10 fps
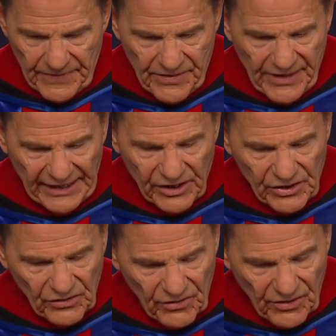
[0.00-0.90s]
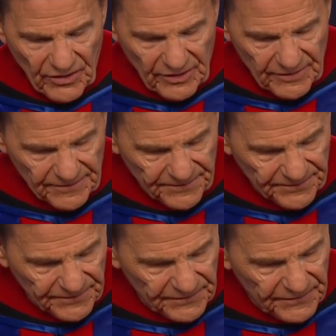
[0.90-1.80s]
Thank you, Lord.
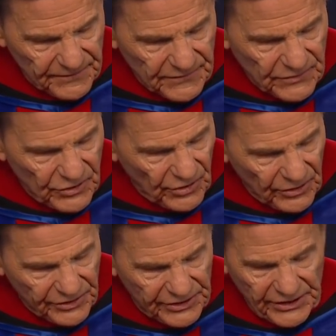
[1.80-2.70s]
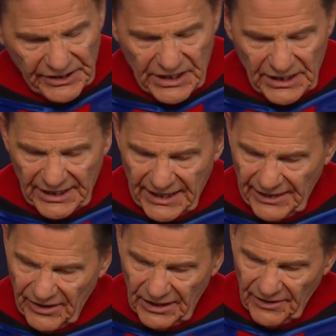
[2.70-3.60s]
Oh, dear God,
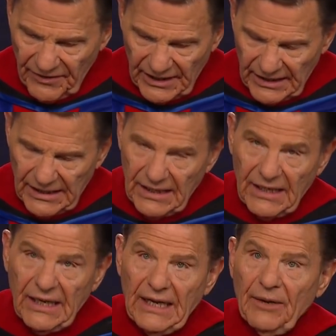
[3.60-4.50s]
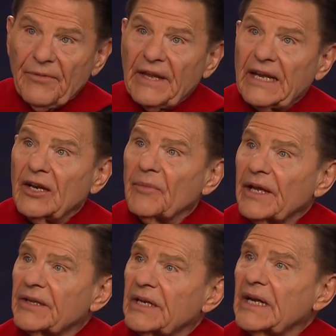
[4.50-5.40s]
how I love it. I'm thinking
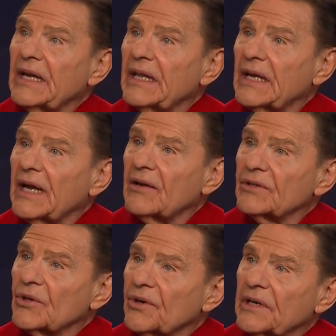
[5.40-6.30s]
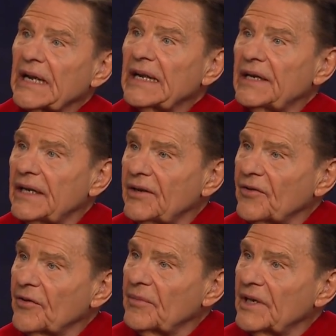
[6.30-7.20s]
about the day that I was ordained into
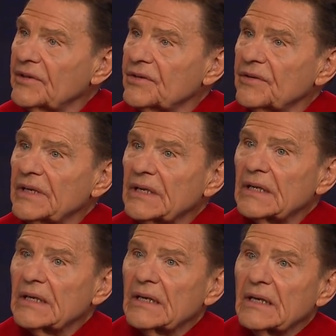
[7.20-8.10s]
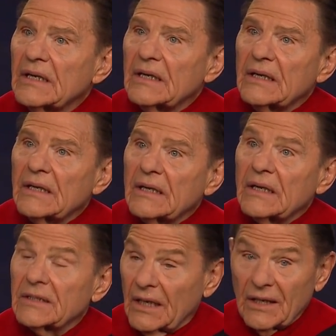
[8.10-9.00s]
the ministry.
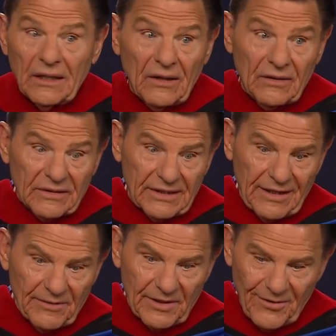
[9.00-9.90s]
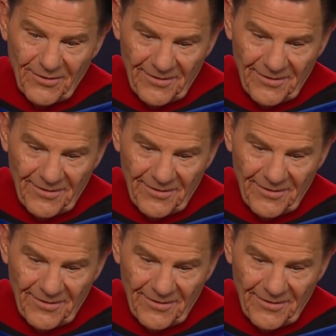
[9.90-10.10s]
It's a long time ago.